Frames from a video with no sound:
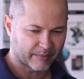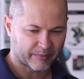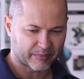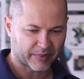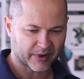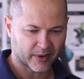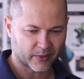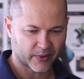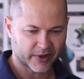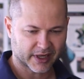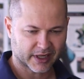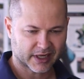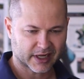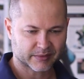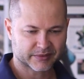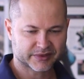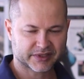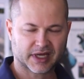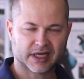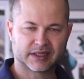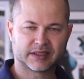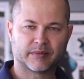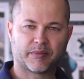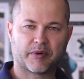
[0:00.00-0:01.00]
But when it comes
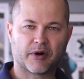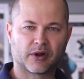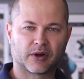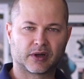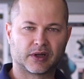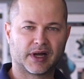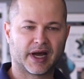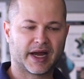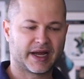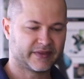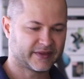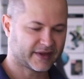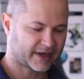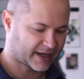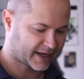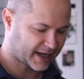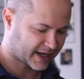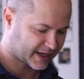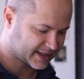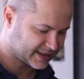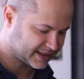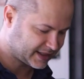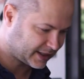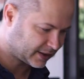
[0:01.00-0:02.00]
time to polar align, then I
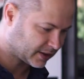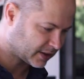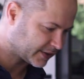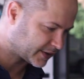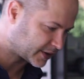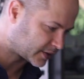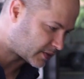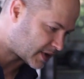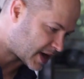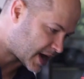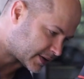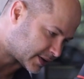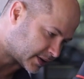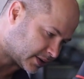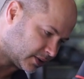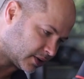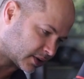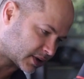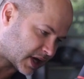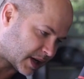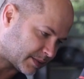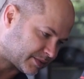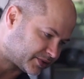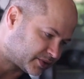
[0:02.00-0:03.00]
got to kneel on the ground and
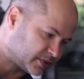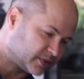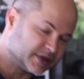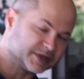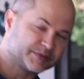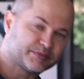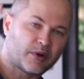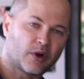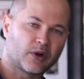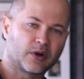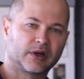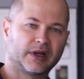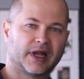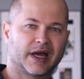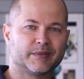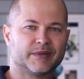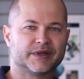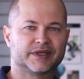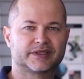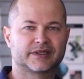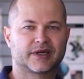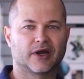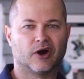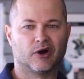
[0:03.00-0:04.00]
look up through this polar
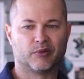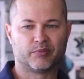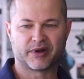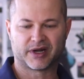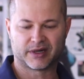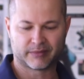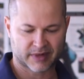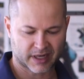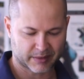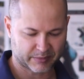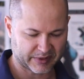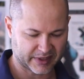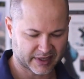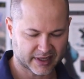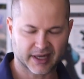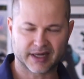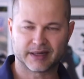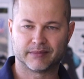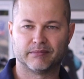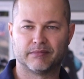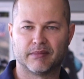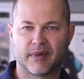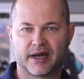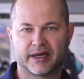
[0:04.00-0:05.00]
alignment scope, and it might be
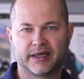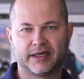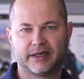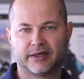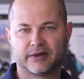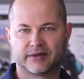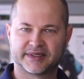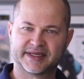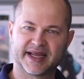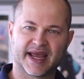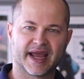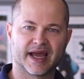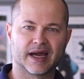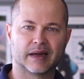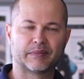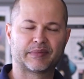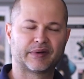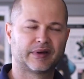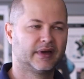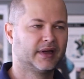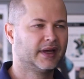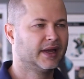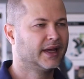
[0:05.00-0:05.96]
kind of muddy or damp.